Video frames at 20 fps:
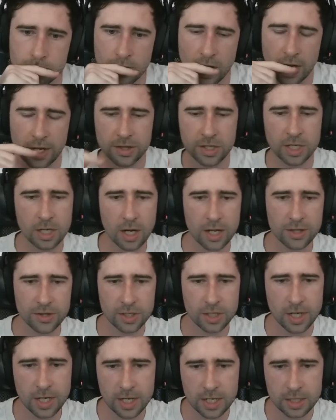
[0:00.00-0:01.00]
I
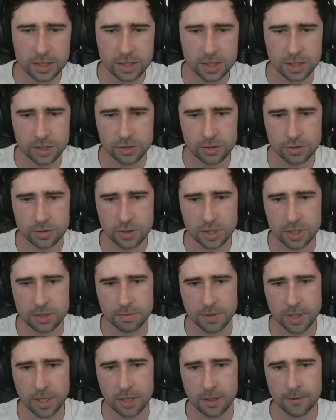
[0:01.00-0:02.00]
think I actually do this
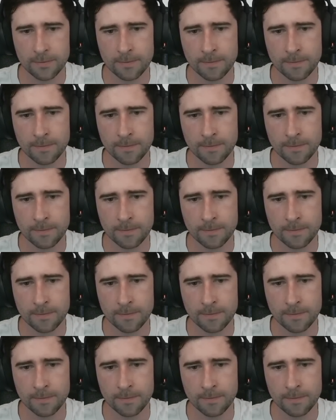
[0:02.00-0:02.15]
play.